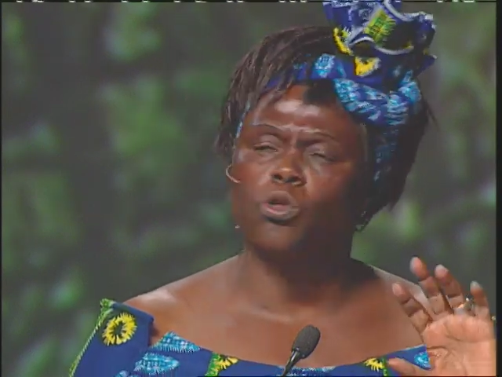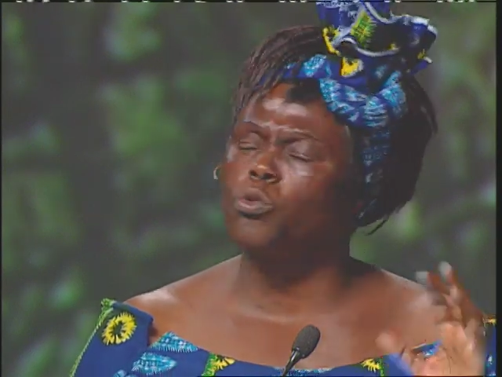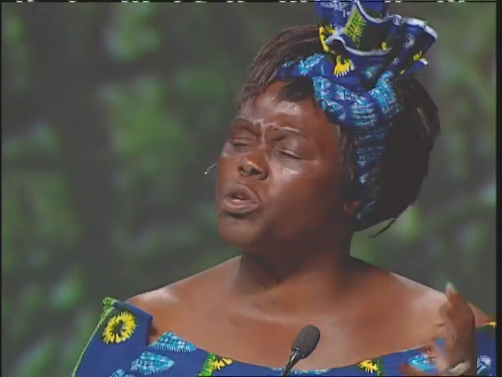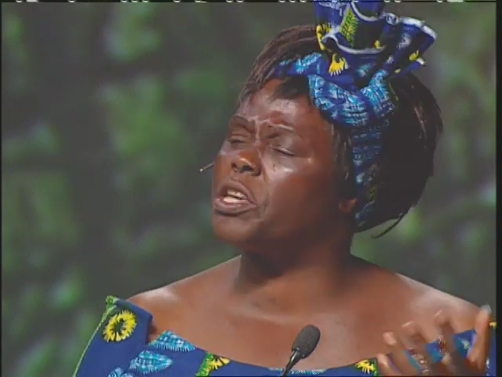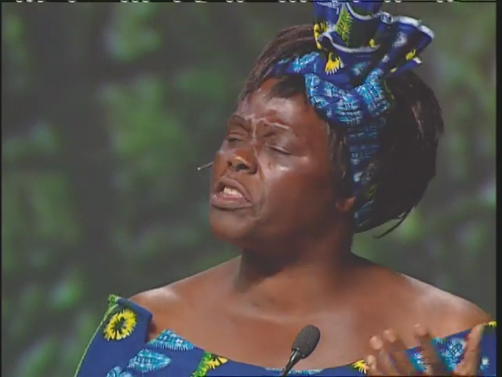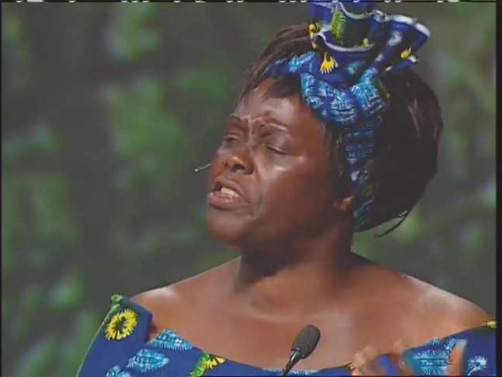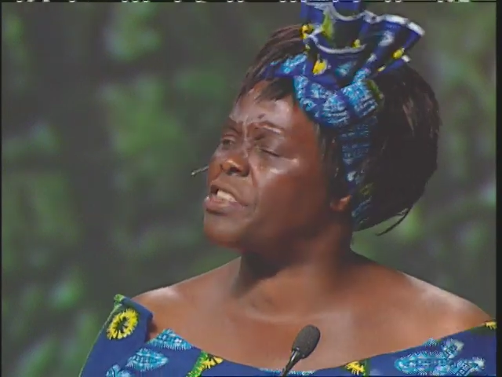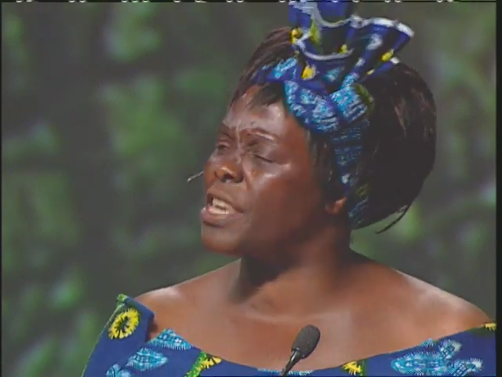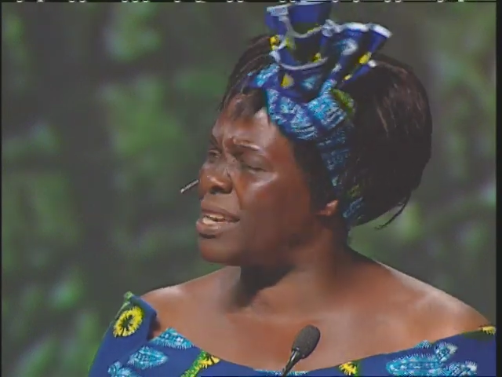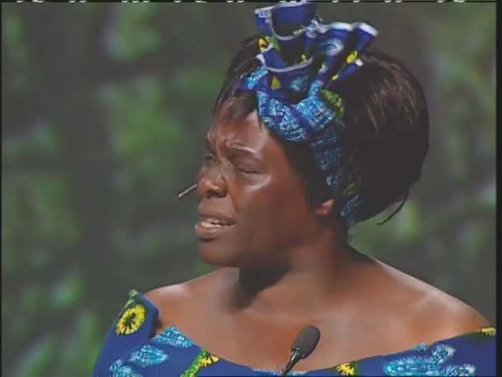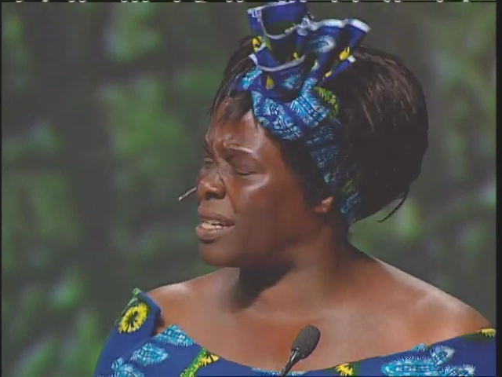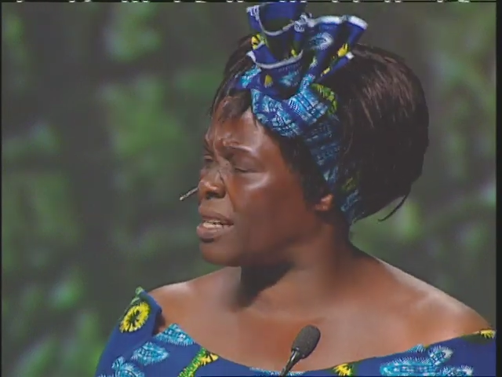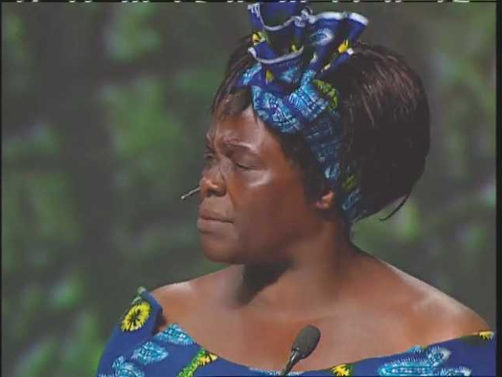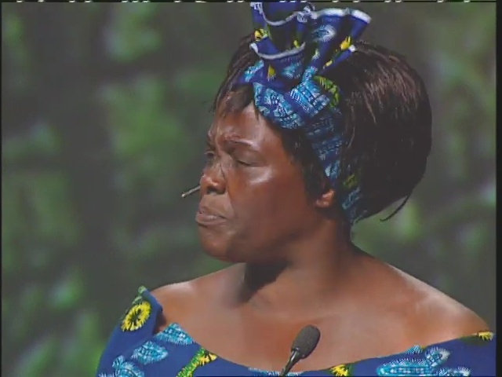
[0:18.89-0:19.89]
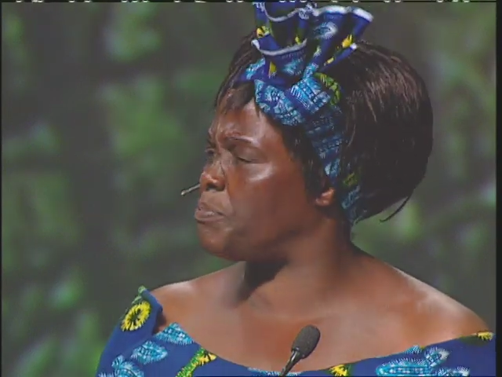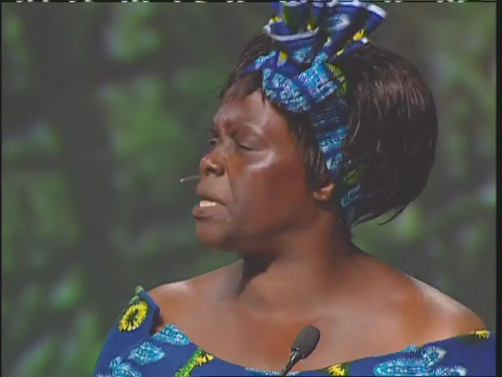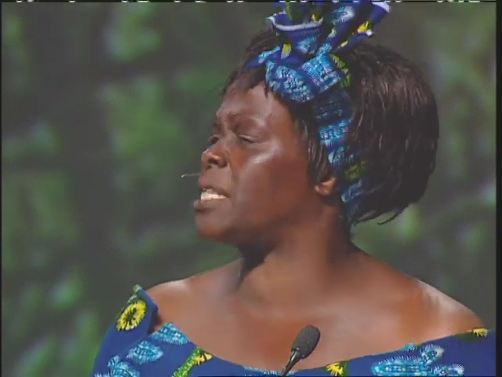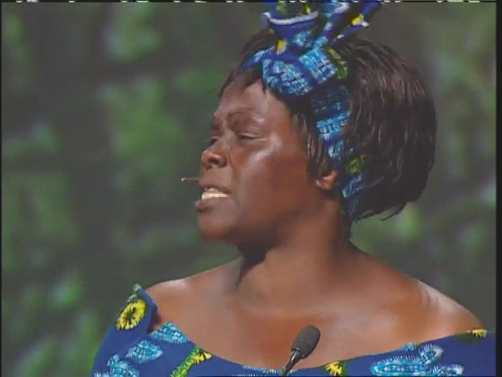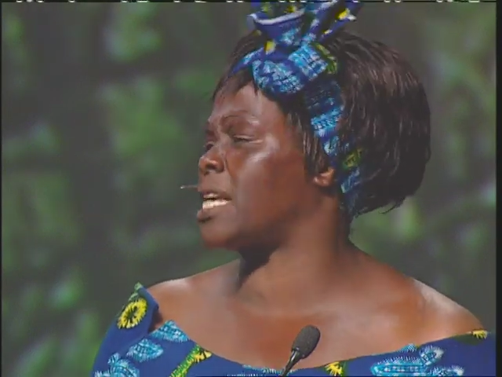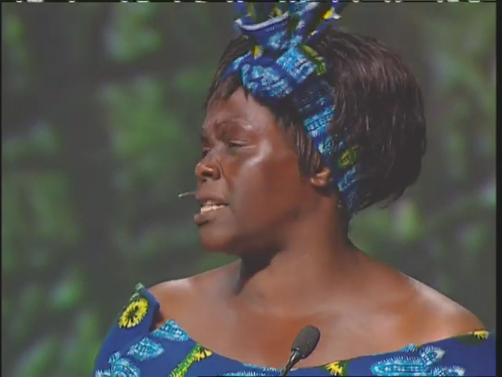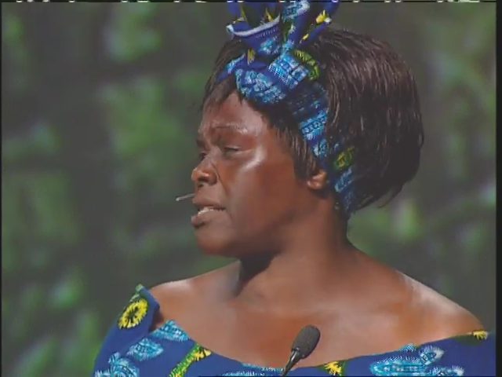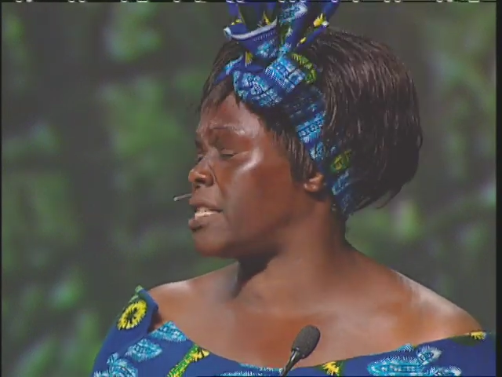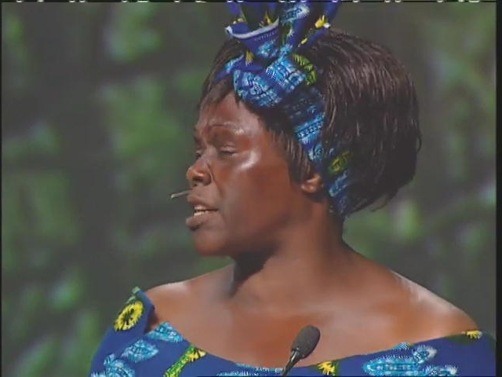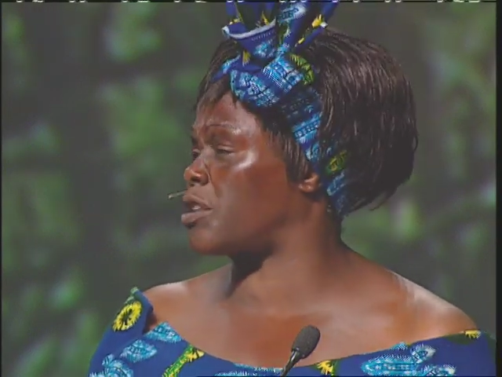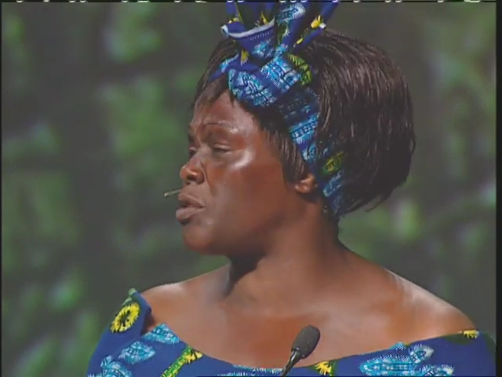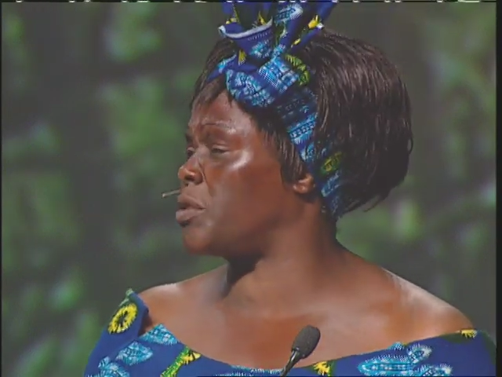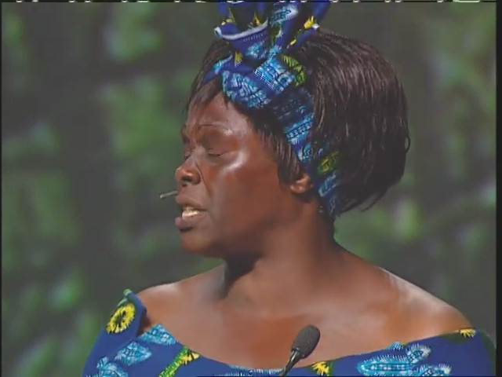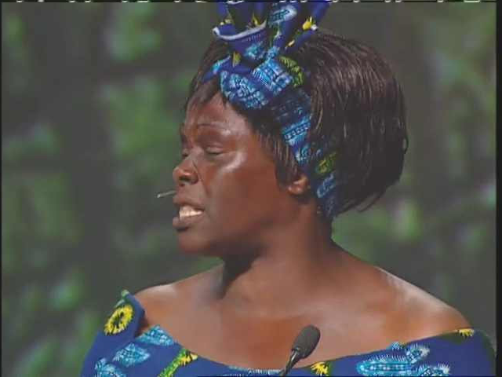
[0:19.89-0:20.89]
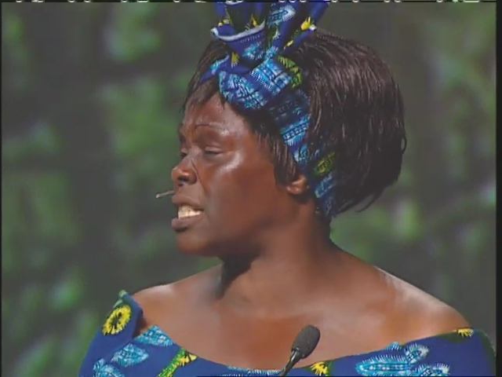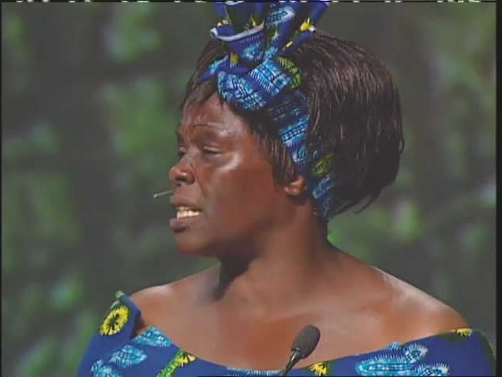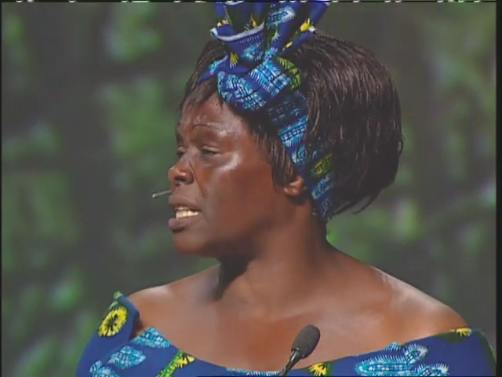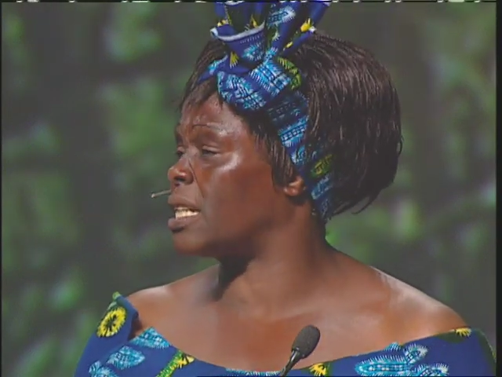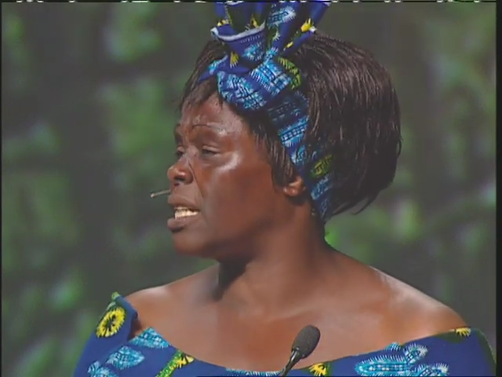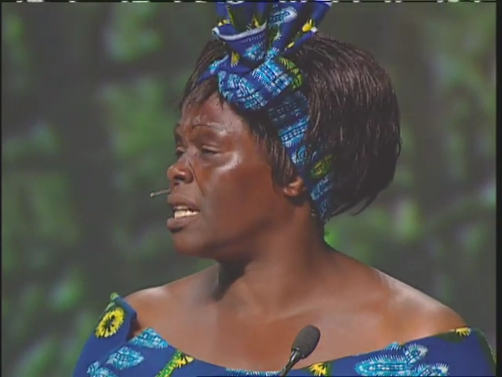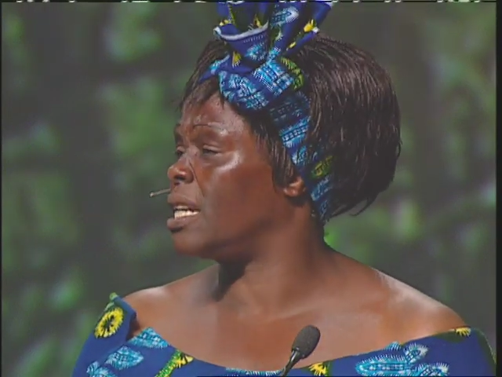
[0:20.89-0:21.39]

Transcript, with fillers: to rethink peace and security,